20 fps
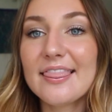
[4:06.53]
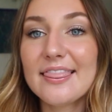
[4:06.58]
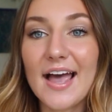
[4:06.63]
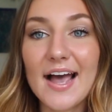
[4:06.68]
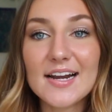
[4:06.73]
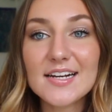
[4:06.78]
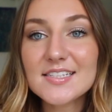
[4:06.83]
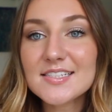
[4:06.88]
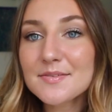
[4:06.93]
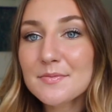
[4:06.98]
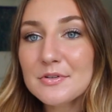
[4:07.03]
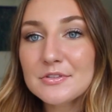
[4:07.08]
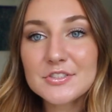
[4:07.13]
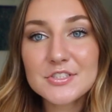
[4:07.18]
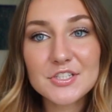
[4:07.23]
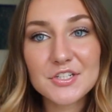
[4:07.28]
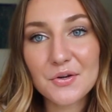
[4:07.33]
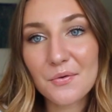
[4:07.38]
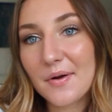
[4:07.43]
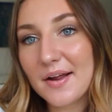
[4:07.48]
That is the
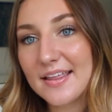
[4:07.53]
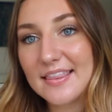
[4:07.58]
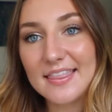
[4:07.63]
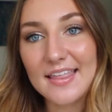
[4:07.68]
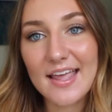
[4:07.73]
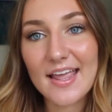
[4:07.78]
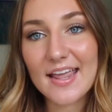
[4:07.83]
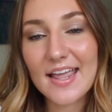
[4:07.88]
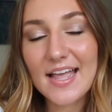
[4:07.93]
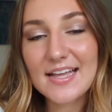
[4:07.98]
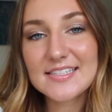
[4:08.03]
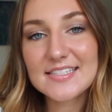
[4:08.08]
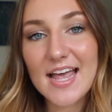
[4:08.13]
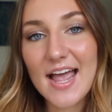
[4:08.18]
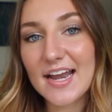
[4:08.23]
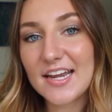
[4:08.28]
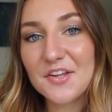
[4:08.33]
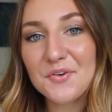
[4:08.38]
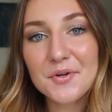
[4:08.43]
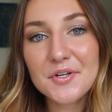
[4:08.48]
most annoying thing, and
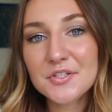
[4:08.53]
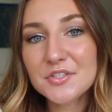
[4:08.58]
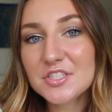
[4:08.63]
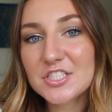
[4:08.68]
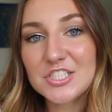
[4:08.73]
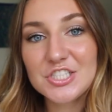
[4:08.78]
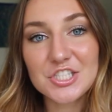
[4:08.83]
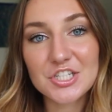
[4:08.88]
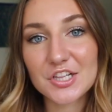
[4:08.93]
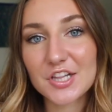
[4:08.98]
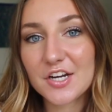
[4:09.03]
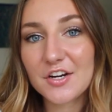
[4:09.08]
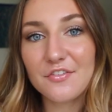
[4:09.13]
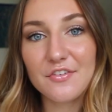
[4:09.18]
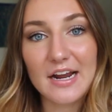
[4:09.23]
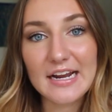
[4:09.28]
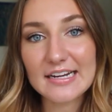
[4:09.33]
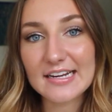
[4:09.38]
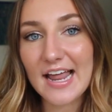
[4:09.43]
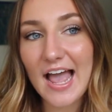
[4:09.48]
to anyone who's a cheerleader
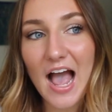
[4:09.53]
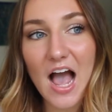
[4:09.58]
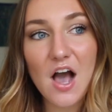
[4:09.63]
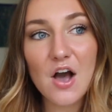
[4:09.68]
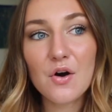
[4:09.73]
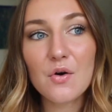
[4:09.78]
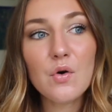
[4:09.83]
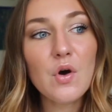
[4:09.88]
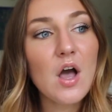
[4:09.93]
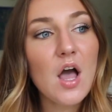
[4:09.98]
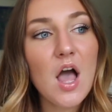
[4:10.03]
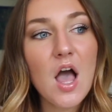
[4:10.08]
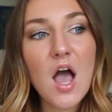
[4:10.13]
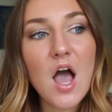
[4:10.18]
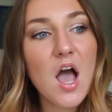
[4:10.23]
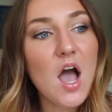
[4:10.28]
right now,